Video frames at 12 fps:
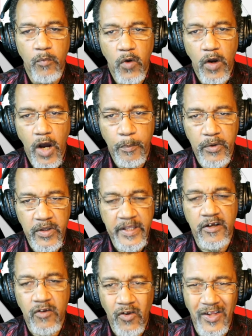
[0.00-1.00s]
a
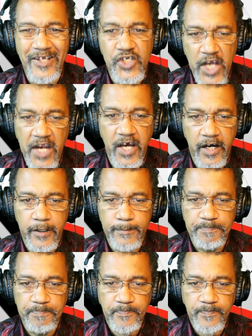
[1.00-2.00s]
political agenda.
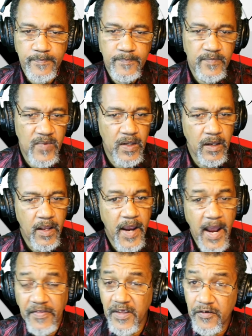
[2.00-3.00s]

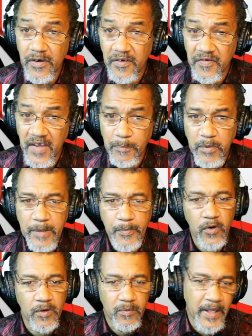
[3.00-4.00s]
And these are the same
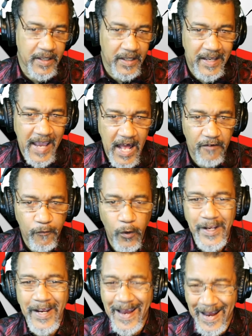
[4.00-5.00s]
people, like in
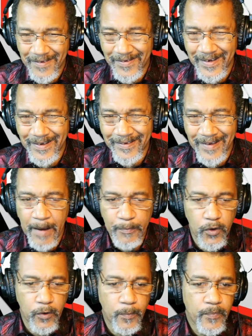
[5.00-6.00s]
California, as an
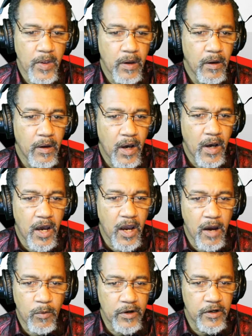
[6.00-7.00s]
example, I
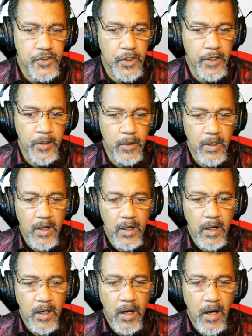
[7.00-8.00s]
want to show you.
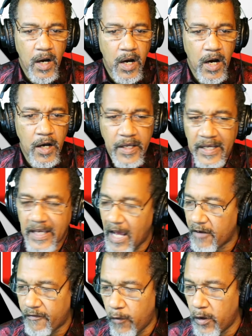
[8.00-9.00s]
In
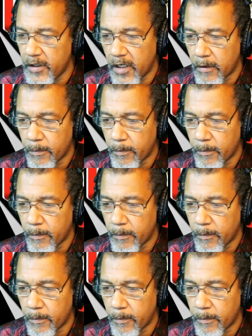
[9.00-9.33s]
California,